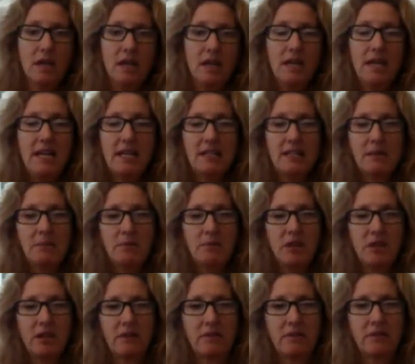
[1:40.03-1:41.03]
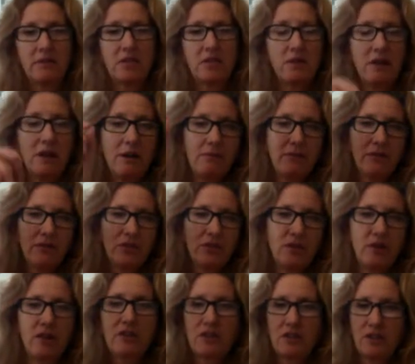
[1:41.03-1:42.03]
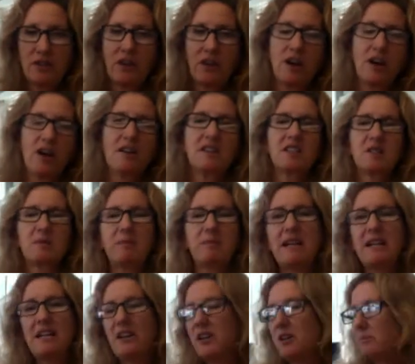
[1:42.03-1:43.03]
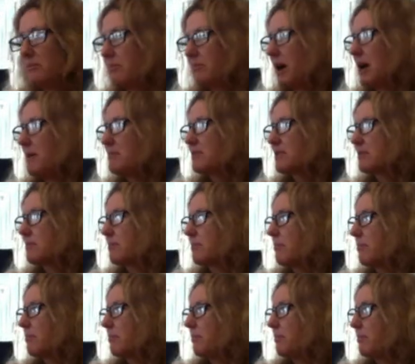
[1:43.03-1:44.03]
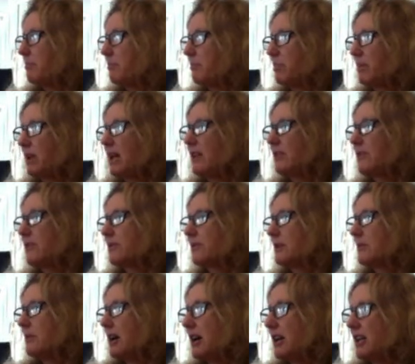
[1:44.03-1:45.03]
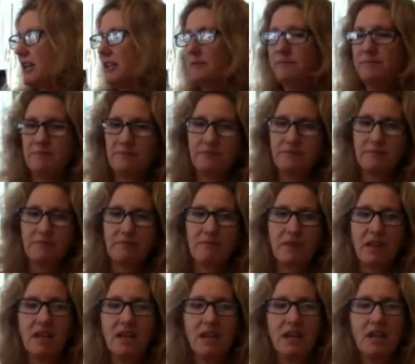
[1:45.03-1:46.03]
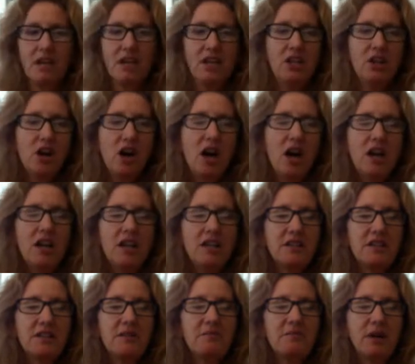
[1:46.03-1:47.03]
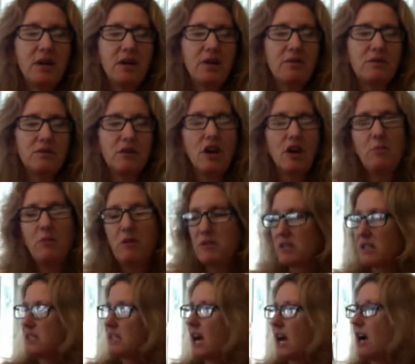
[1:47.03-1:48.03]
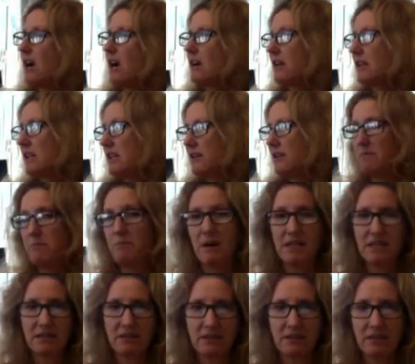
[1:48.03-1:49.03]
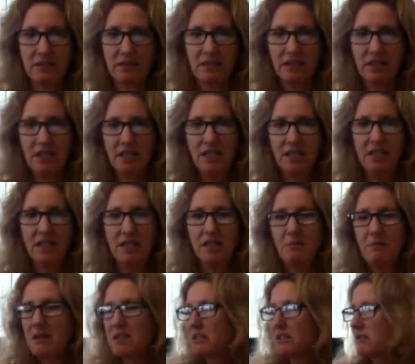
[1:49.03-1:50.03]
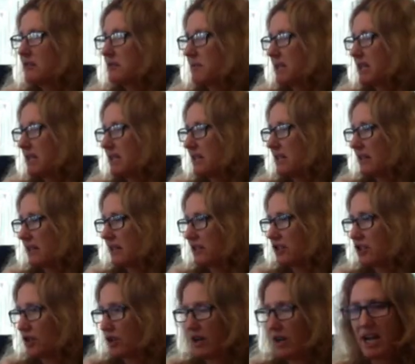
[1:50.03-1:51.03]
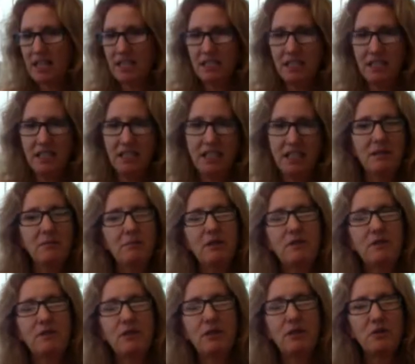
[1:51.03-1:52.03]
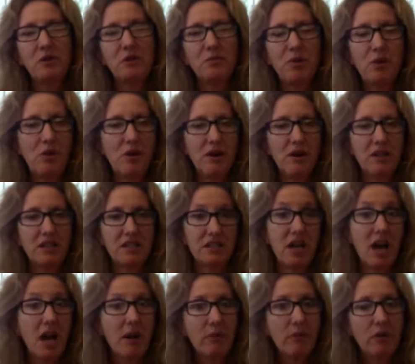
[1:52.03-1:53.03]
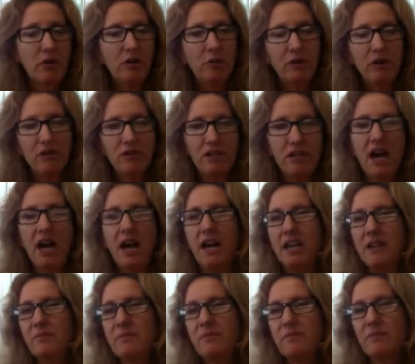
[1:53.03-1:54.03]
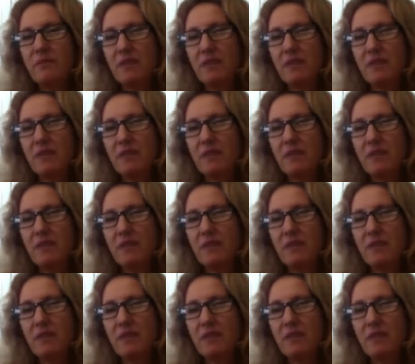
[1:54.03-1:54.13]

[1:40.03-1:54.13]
Next objective, describe the structure of the heart and explain how it pumps blood through the body. Your heart is composed almost entirely of muscle. The muscles begin contracting before you are born and stop only when you die.